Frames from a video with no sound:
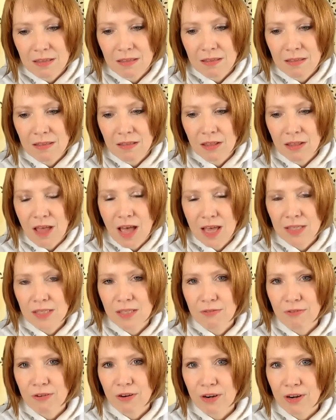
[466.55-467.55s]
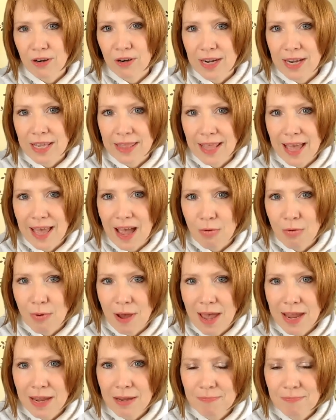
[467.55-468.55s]
the loss of her in that
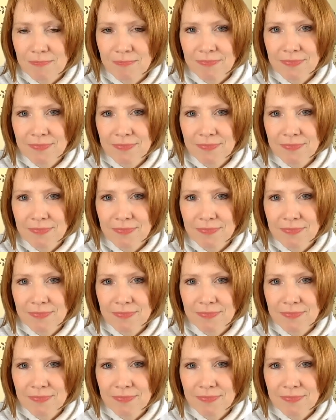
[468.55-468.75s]
way.